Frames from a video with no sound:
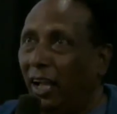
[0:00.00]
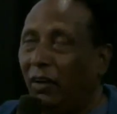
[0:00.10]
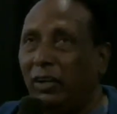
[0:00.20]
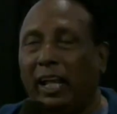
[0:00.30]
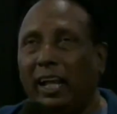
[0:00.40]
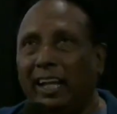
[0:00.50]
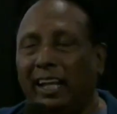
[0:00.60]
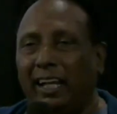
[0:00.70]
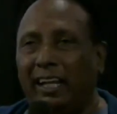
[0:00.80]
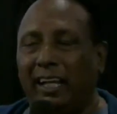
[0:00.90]
Okay,
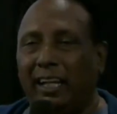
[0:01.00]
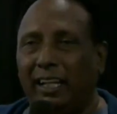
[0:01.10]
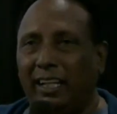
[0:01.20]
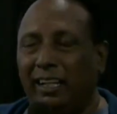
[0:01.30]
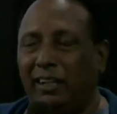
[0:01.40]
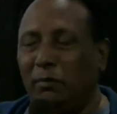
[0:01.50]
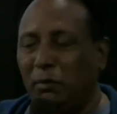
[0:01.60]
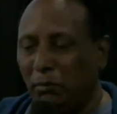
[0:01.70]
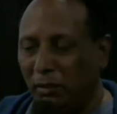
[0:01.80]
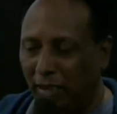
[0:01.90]
I
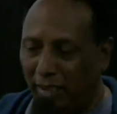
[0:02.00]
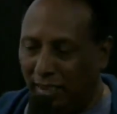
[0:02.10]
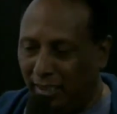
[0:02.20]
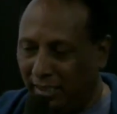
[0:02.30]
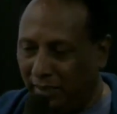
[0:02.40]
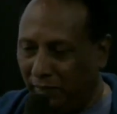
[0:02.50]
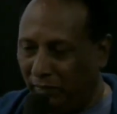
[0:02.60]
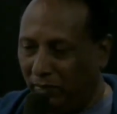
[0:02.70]
remember